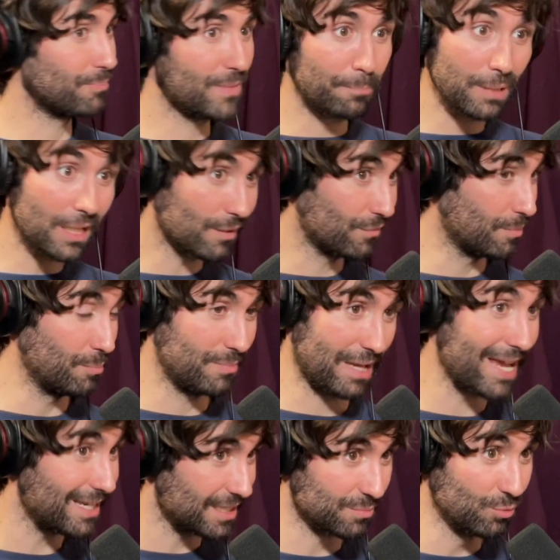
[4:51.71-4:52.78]
the plot of the
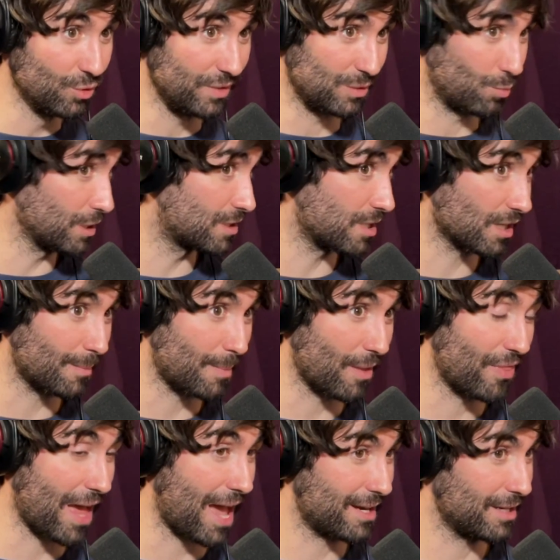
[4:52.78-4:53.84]
80s movies. We talk
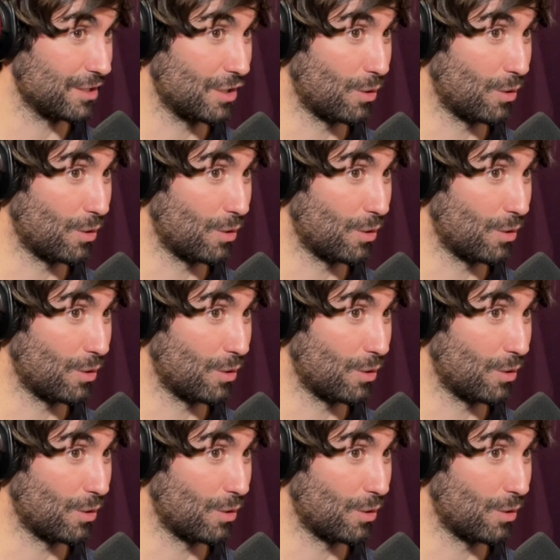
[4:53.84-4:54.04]
about that.